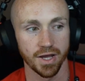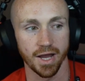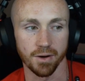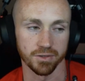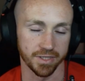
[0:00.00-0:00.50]
I
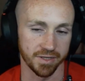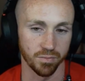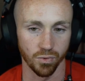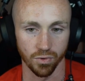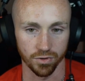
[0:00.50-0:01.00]
would lean
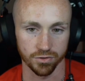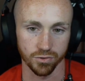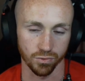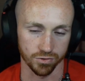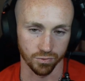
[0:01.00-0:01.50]
more
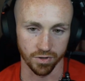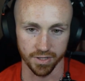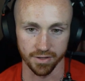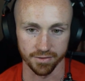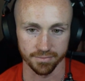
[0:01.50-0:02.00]
towards one or the
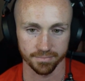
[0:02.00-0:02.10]
other.